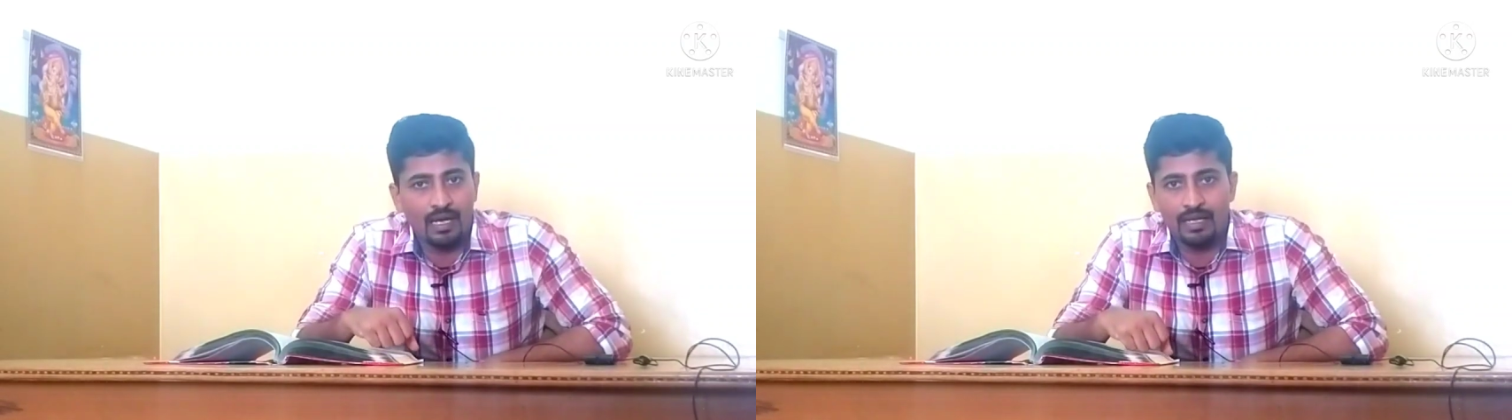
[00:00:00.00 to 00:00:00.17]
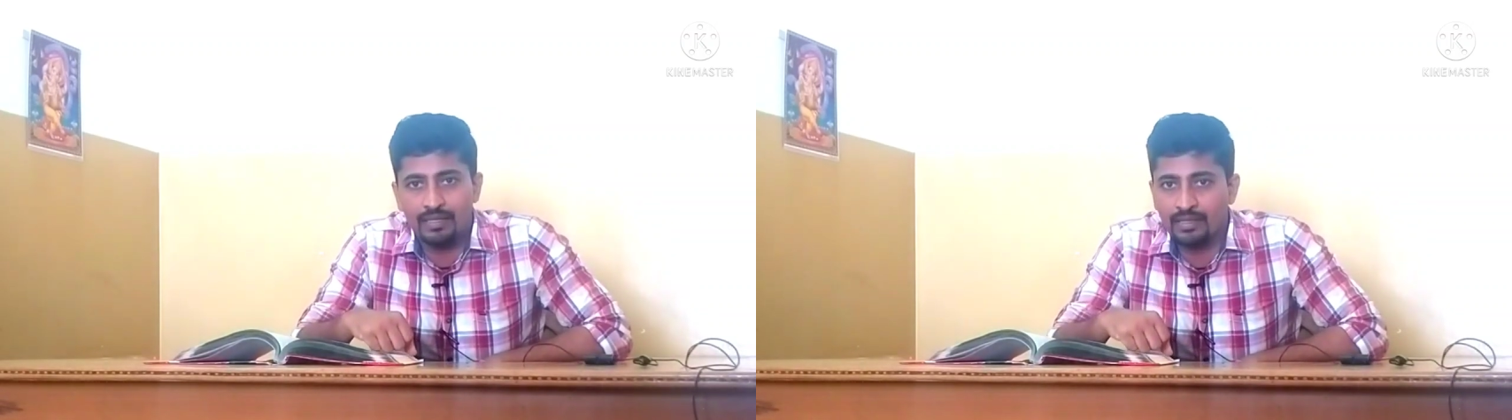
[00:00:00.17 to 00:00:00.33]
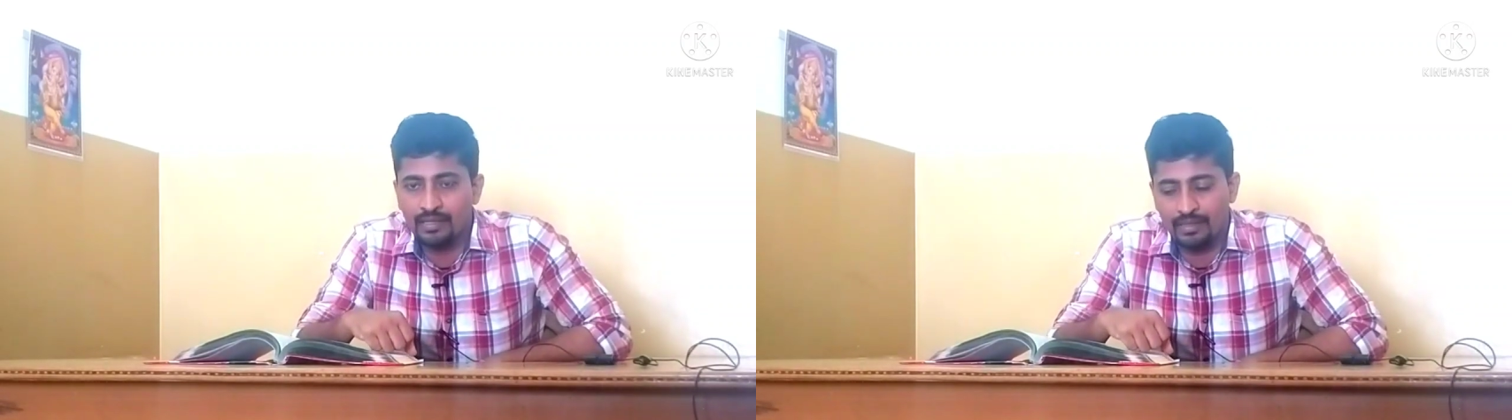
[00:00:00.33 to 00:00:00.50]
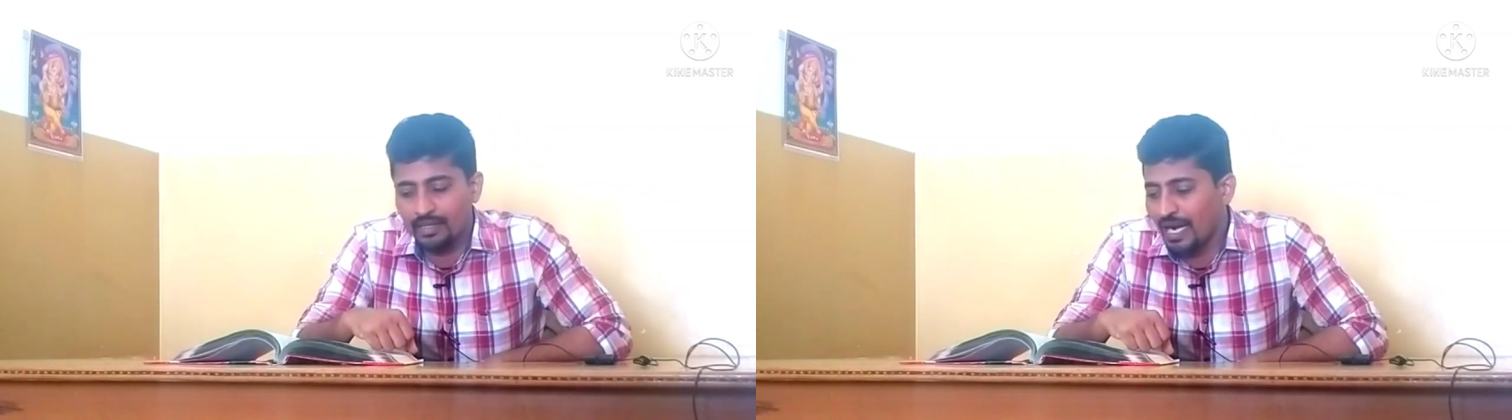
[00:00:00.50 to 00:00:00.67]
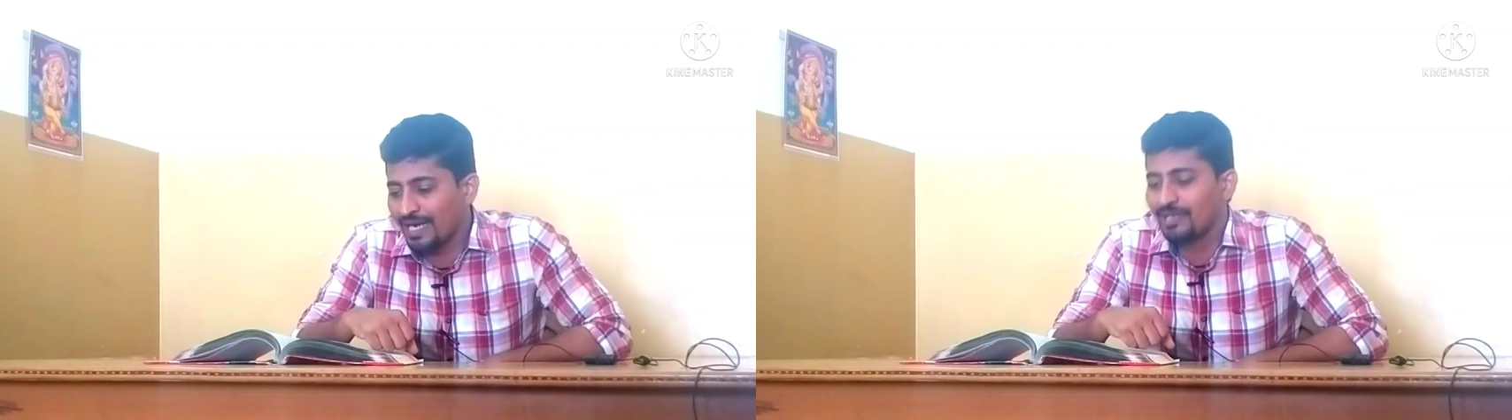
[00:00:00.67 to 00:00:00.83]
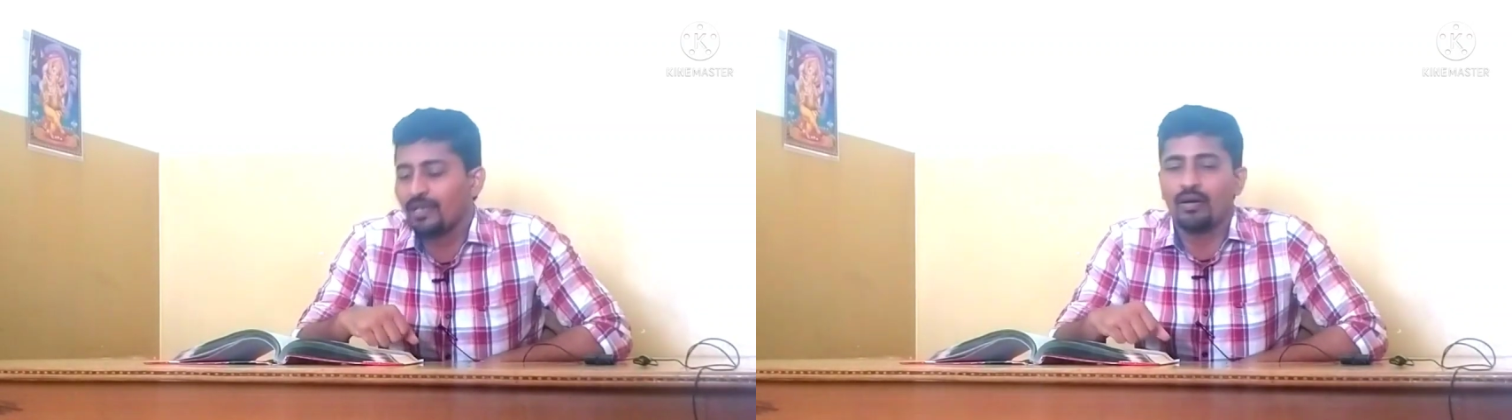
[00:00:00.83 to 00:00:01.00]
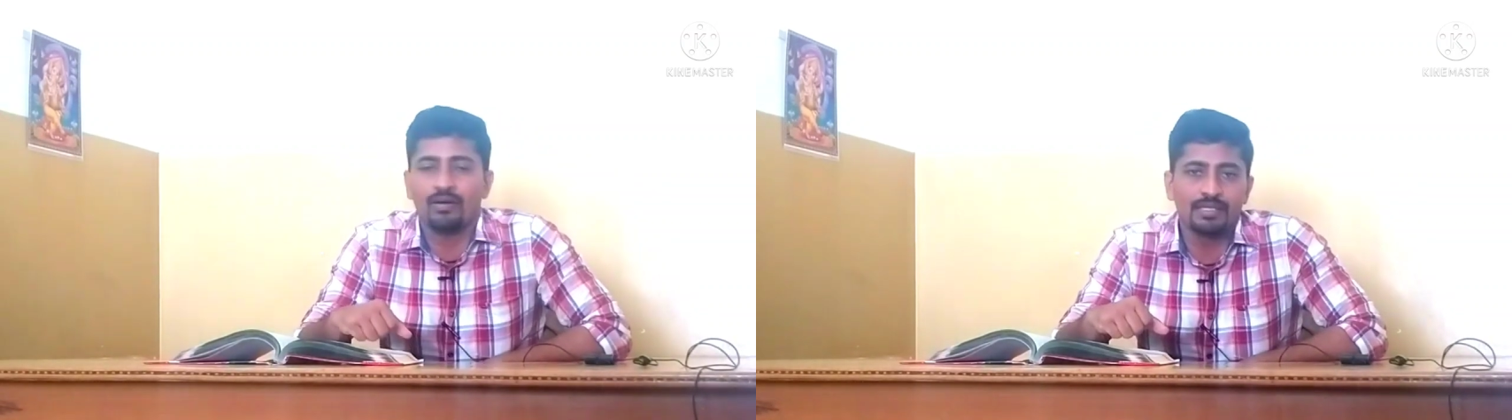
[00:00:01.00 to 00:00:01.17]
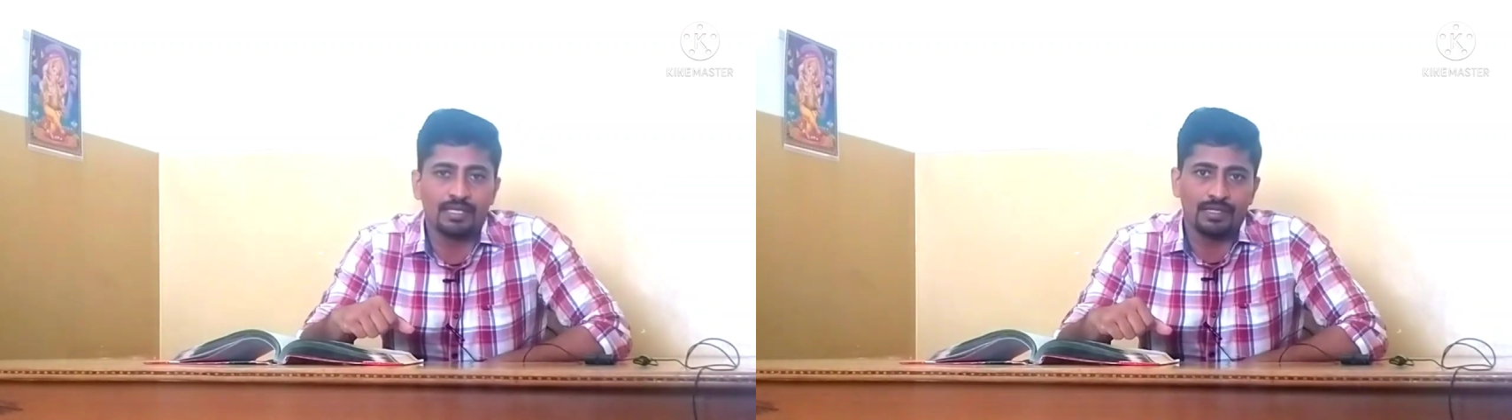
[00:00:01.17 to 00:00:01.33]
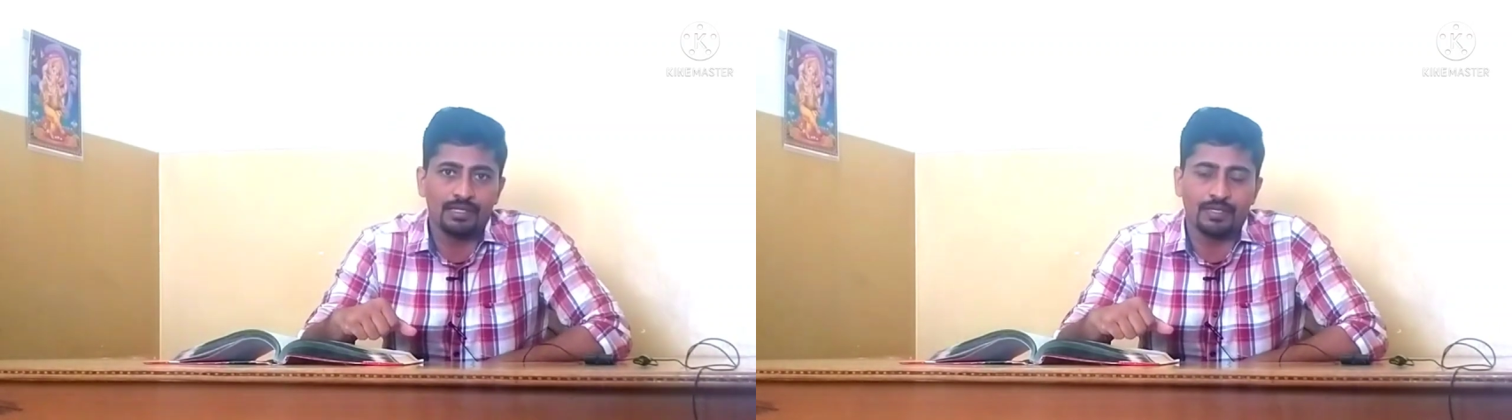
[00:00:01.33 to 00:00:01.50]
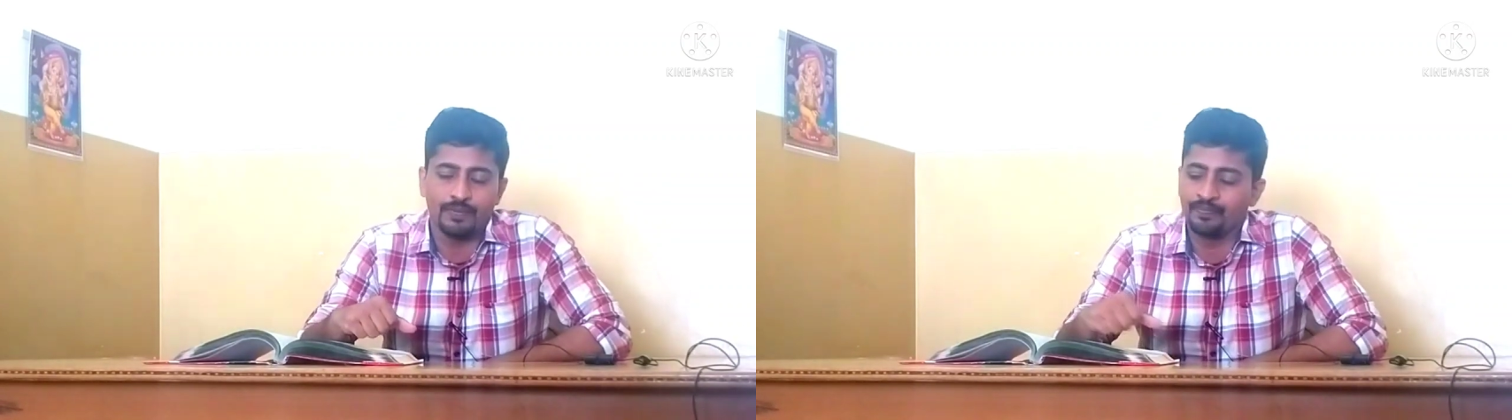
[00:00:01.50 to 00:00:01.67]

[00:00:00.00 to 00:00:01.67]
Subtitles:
on that causes.